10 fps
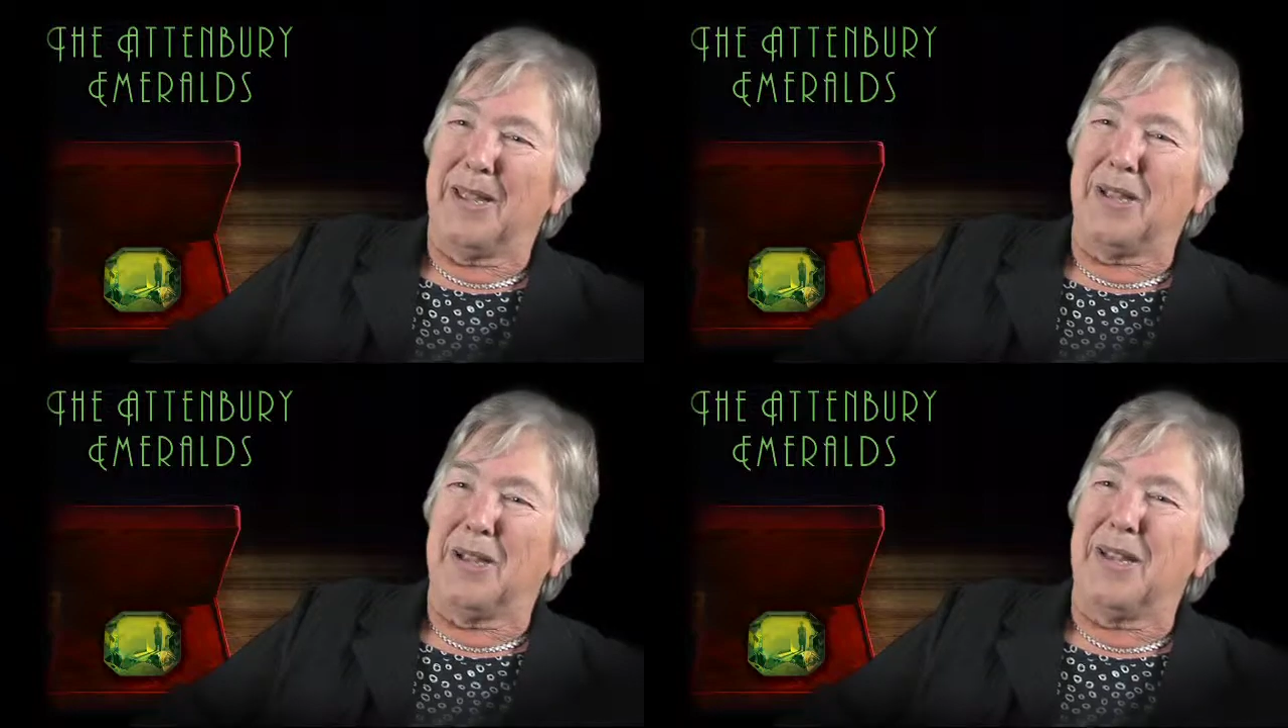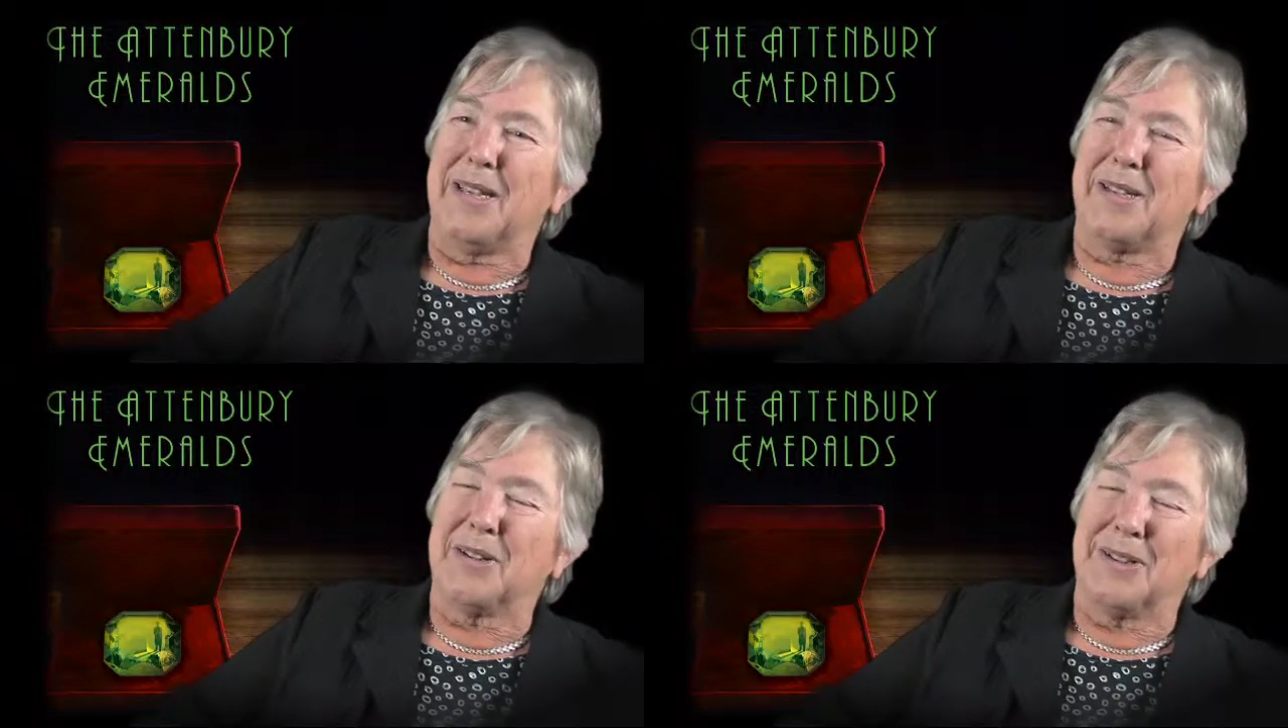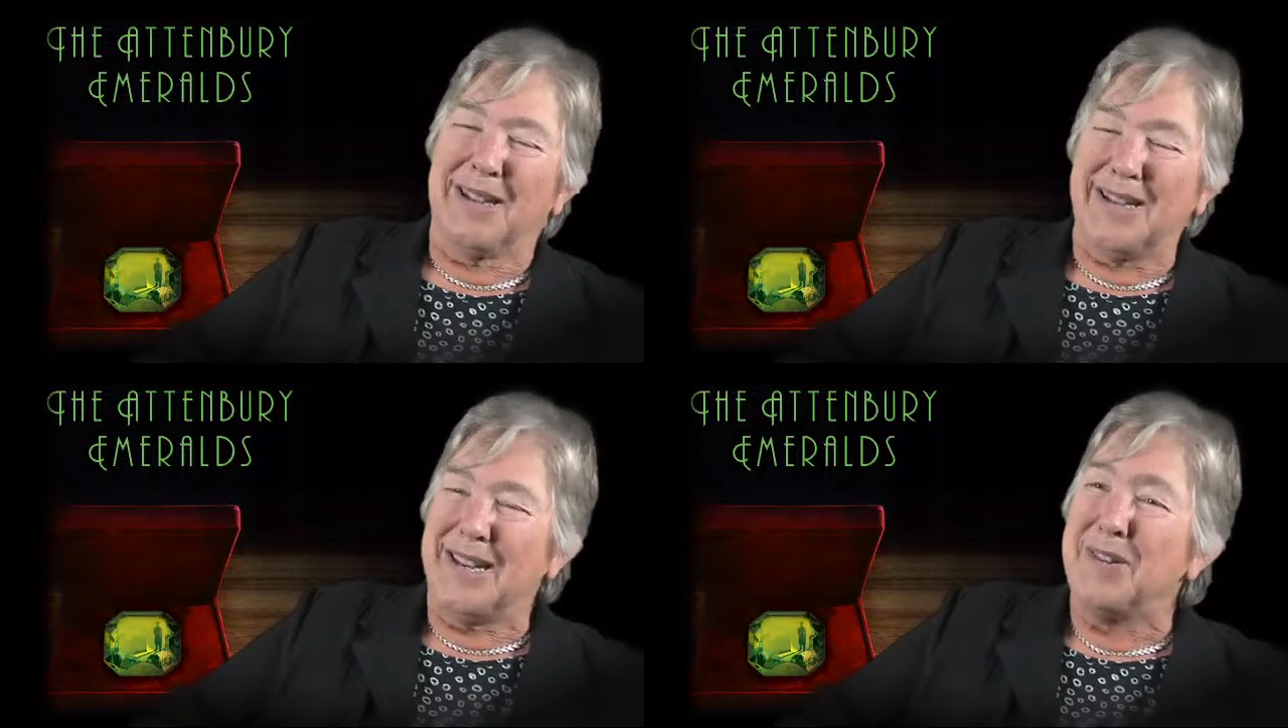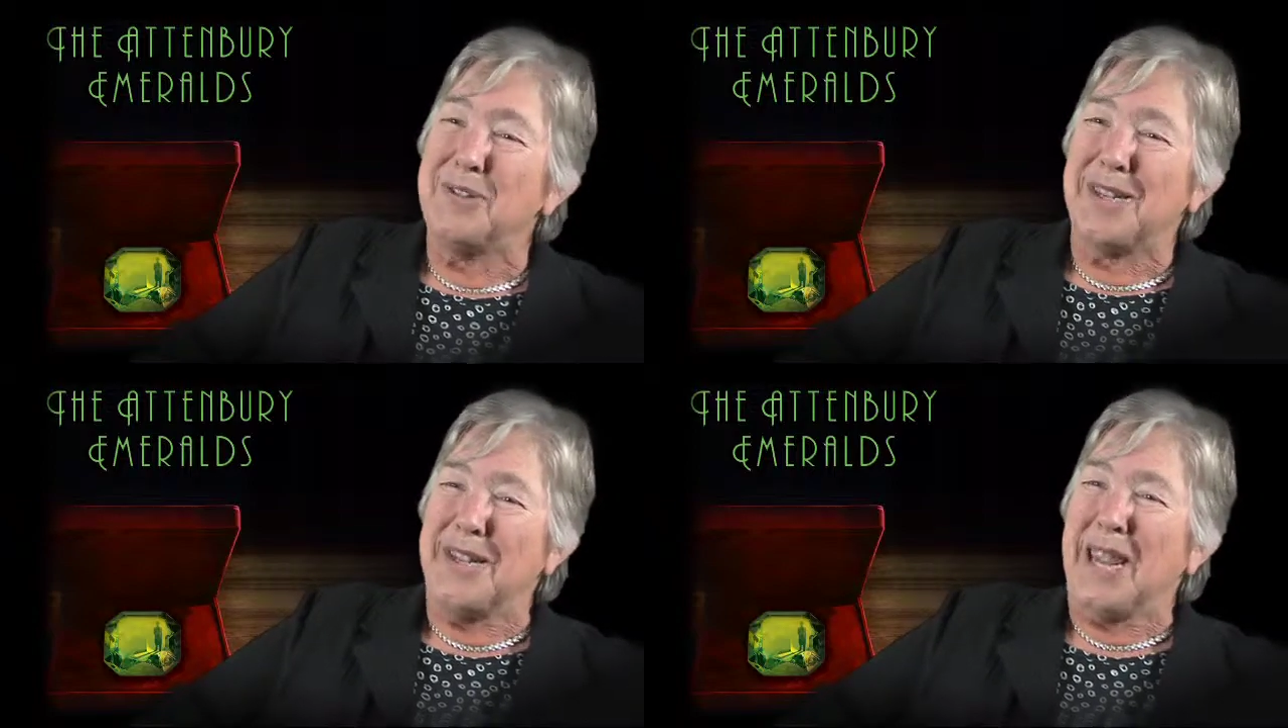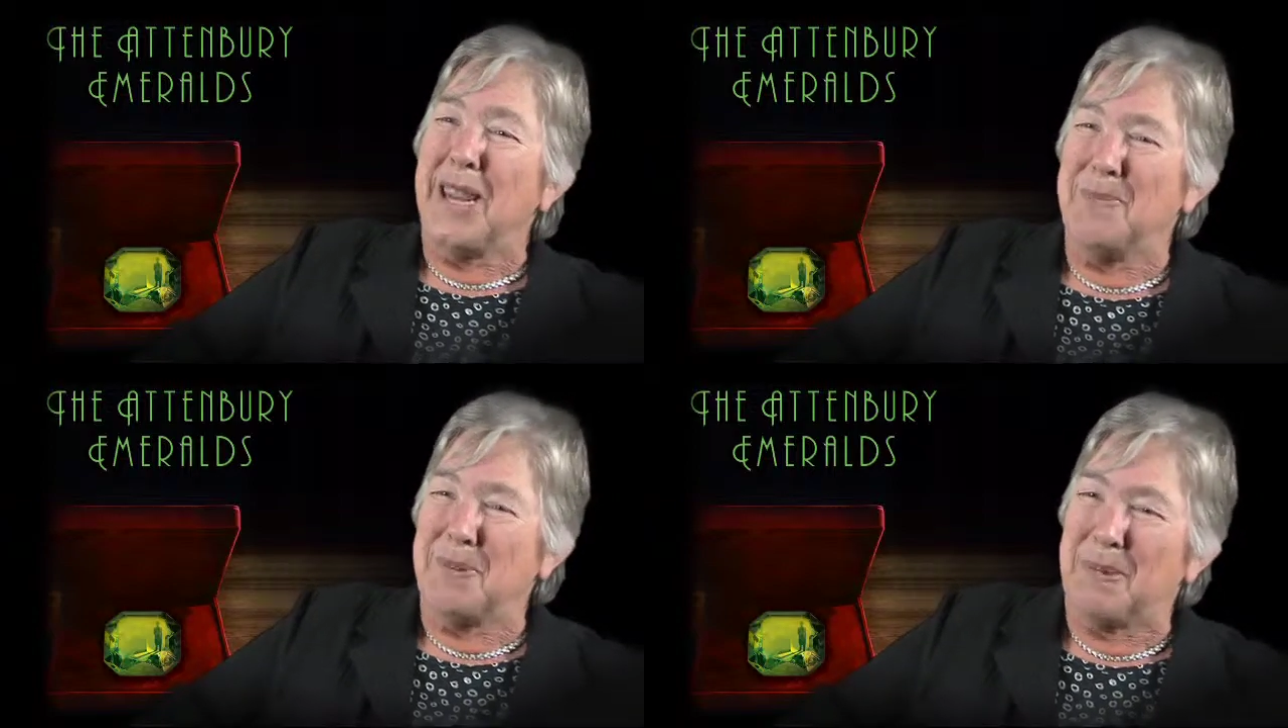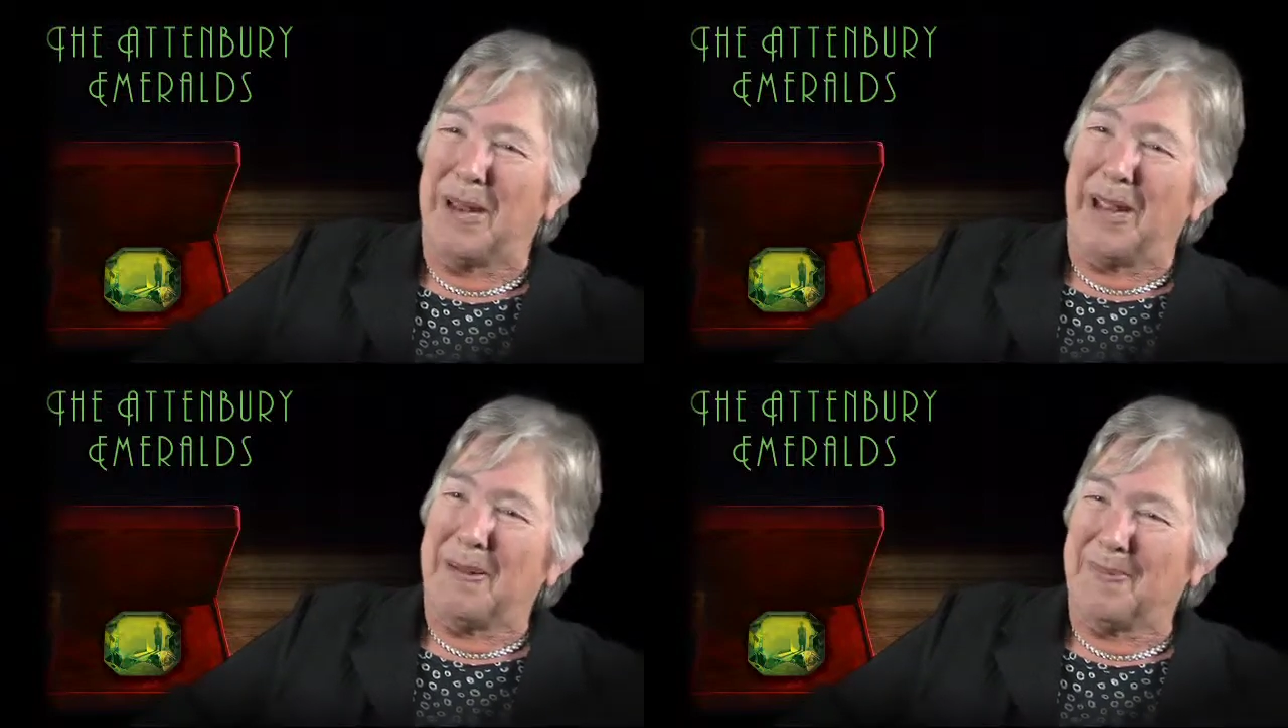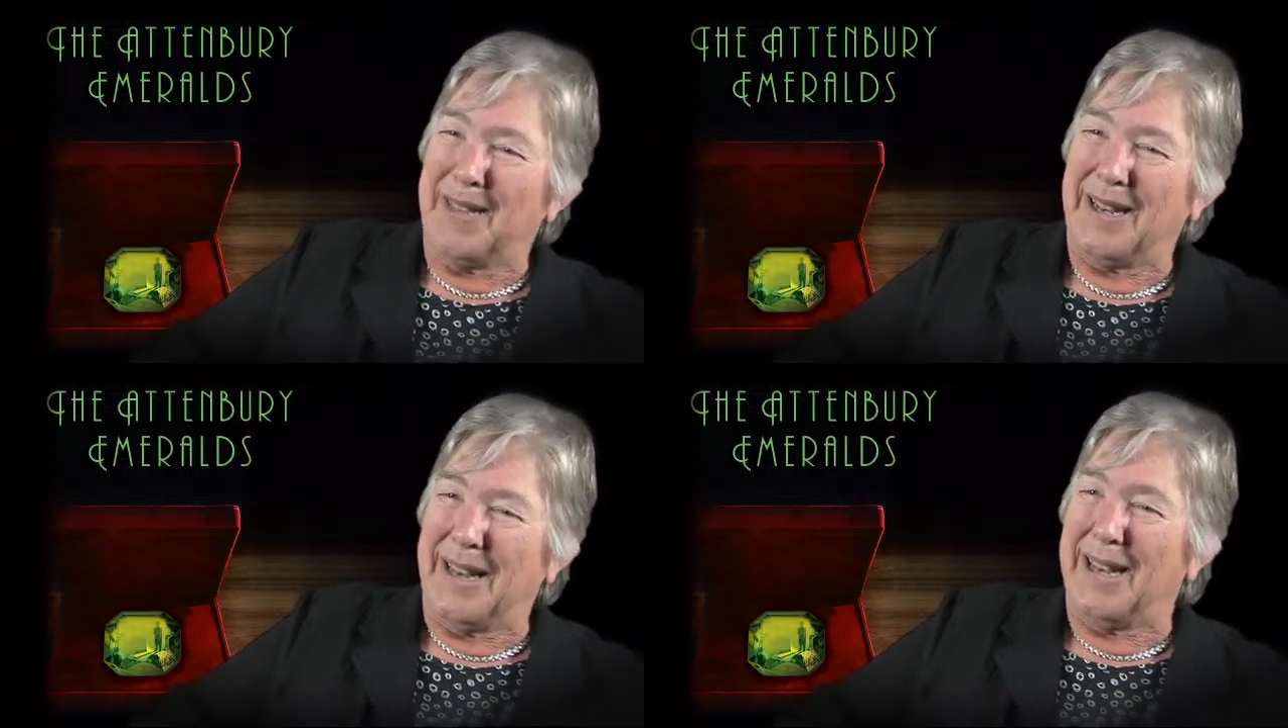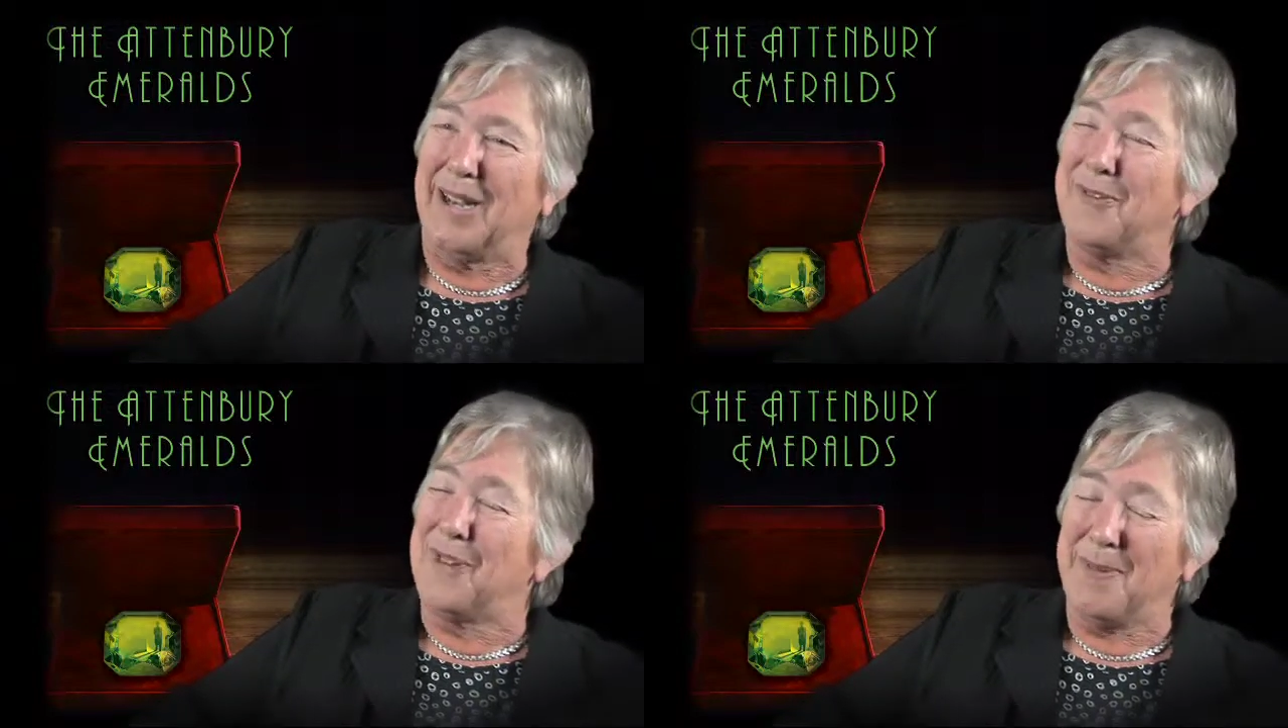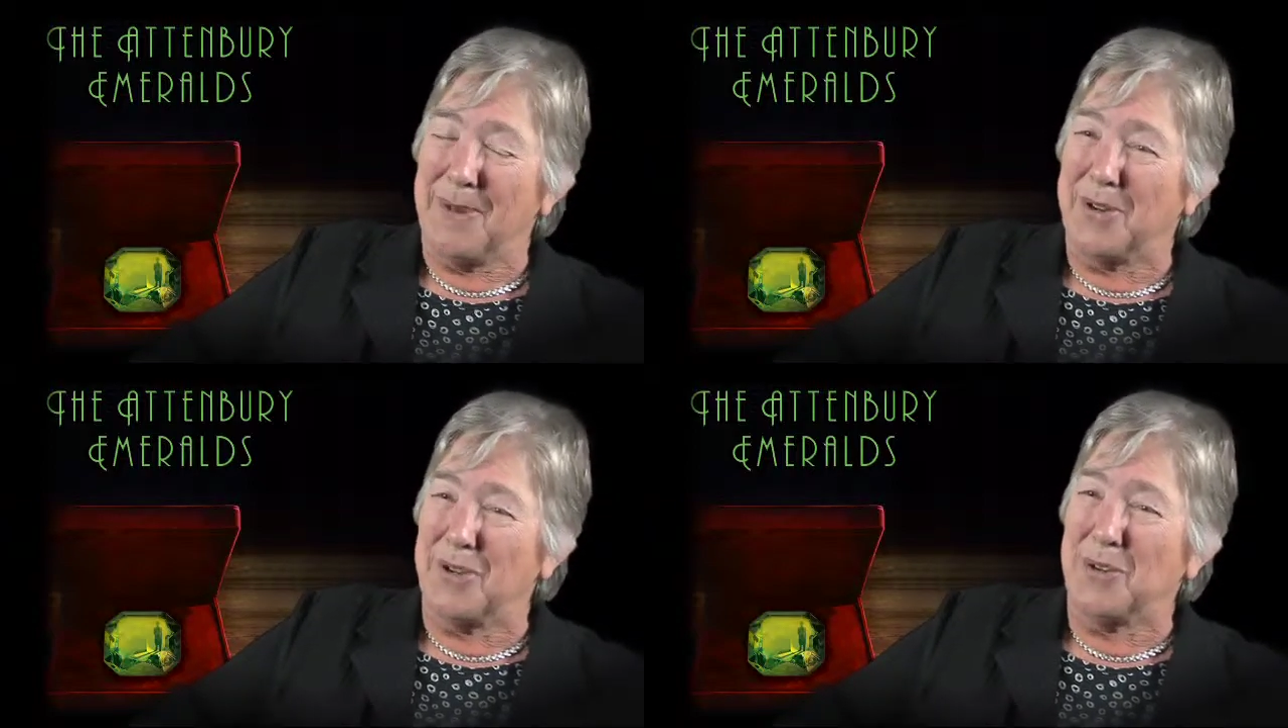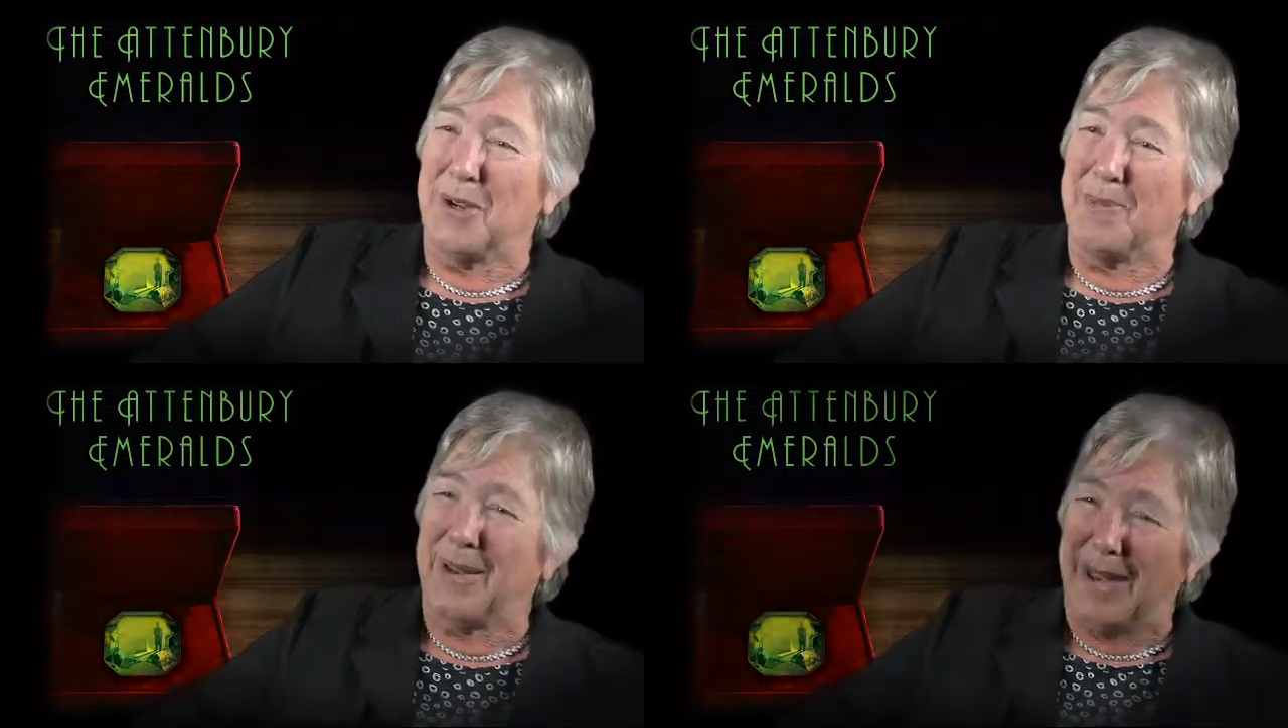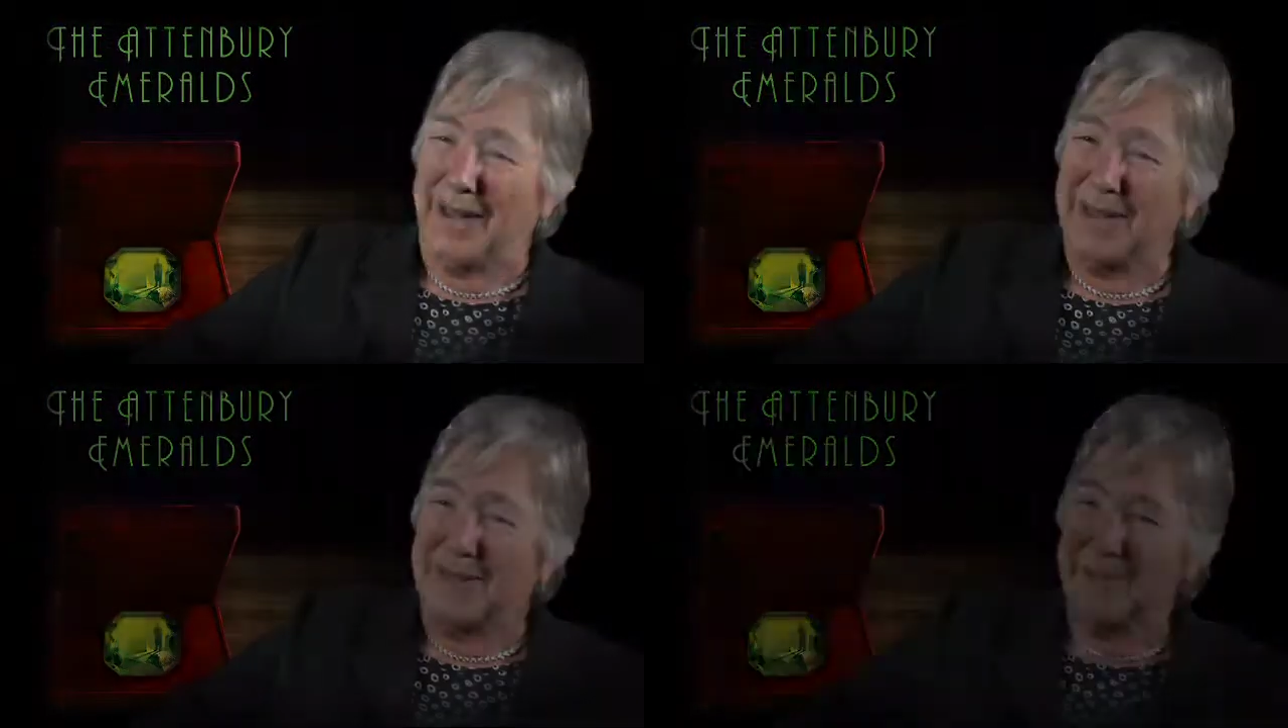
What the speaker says: It's an interesting game to play, and I very much enjoyed playing it.